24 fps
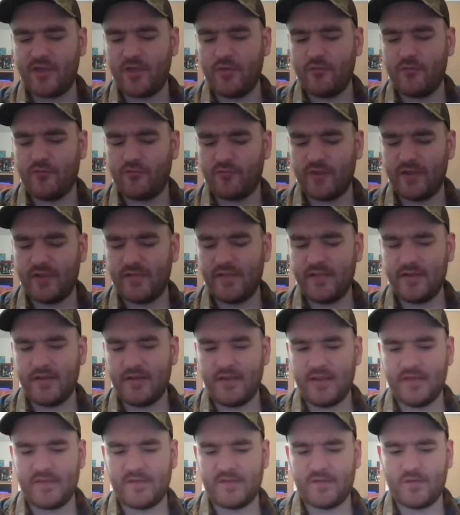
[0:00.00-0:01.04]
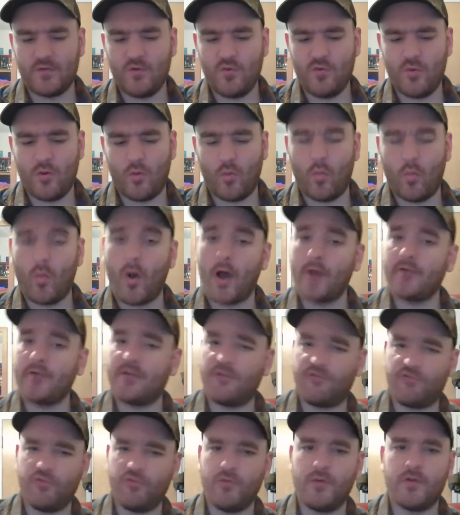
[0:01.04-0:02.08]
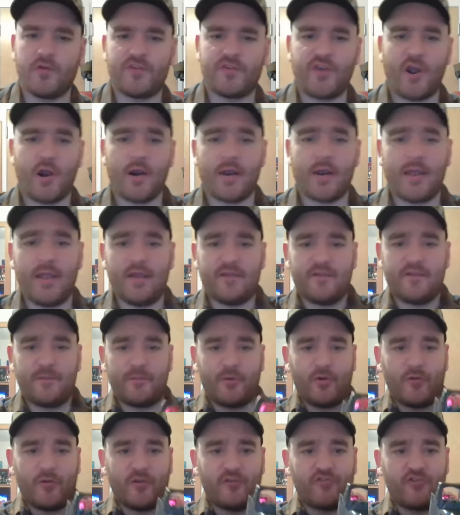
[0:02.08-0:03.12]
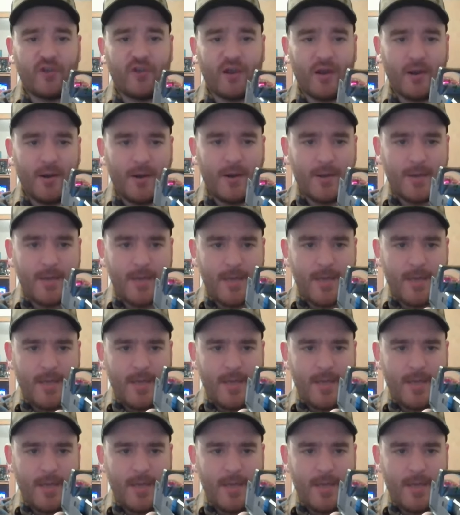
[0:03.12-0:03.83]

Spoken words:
you really need to want to shoot your target to pull the trigger.